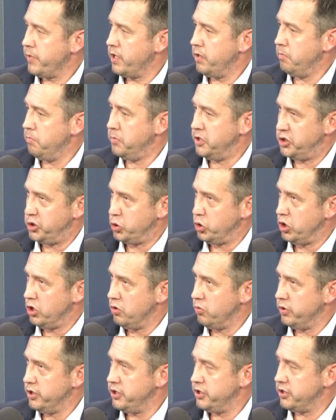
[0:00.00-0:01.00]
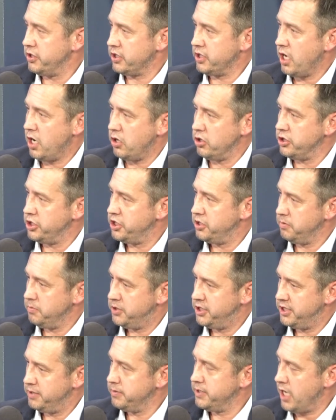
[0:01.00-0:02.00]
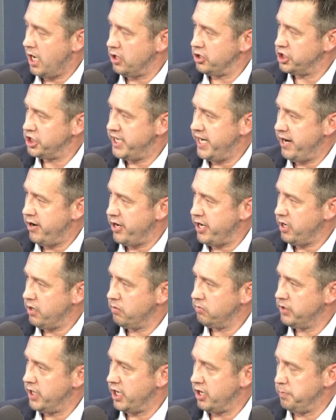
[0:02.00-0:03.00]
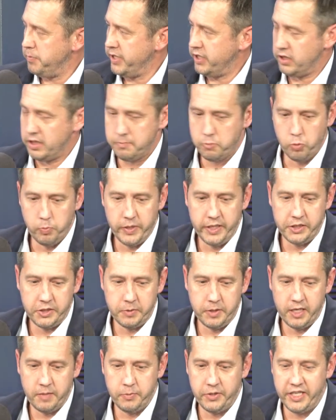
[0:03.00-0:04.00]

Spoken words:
Missoula, which is a college county, got a big liberal base there.